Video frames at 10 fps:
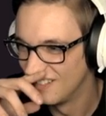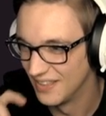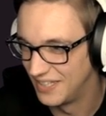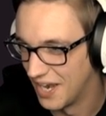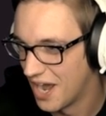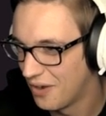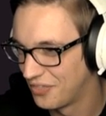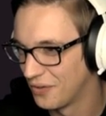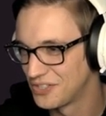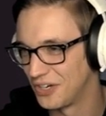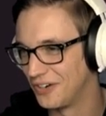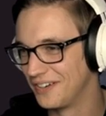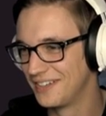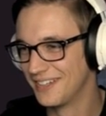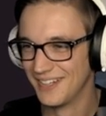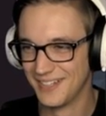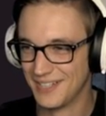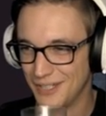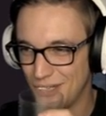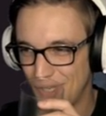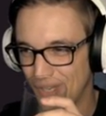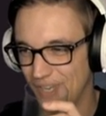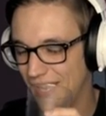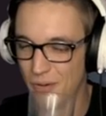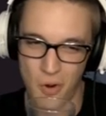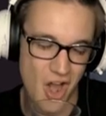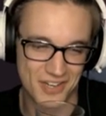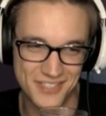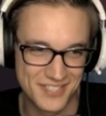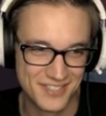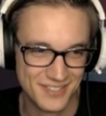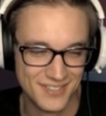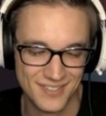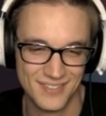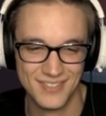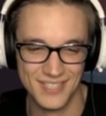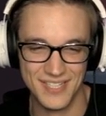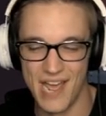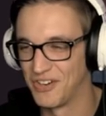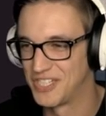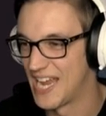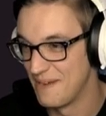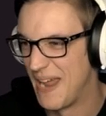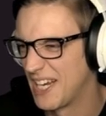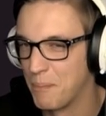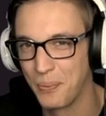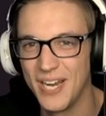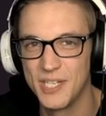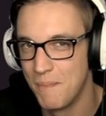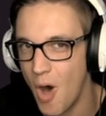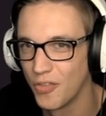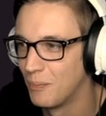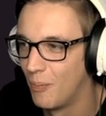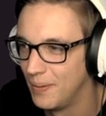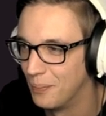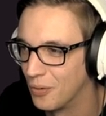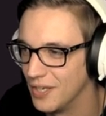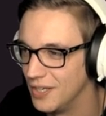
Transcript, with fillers: You know, those are, it worked. Never said make a bridge multiple people can